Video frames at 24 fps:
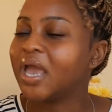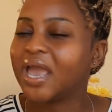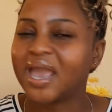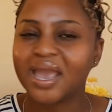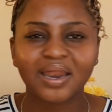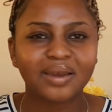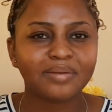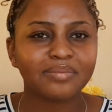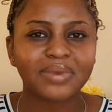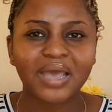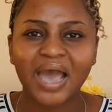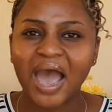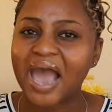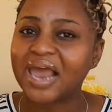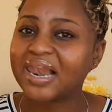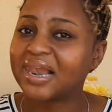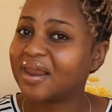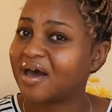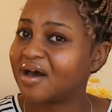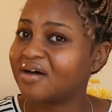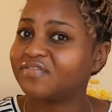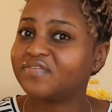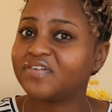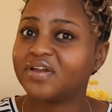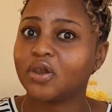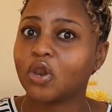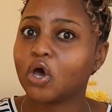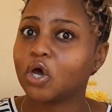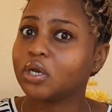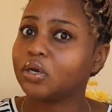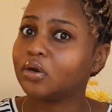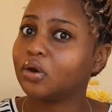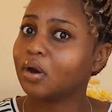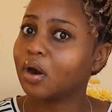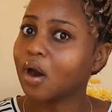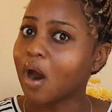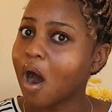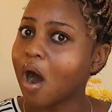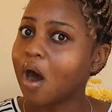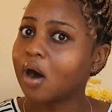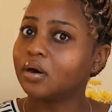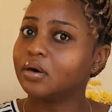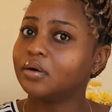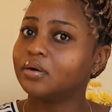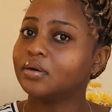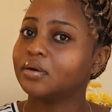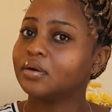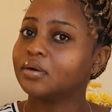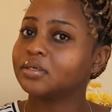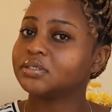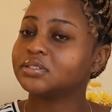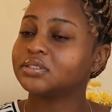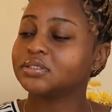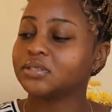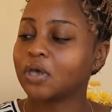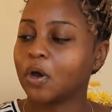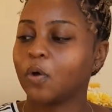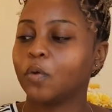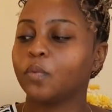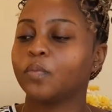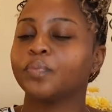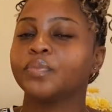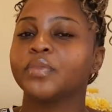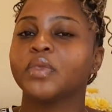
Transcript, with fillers: and I laugh a lot girl so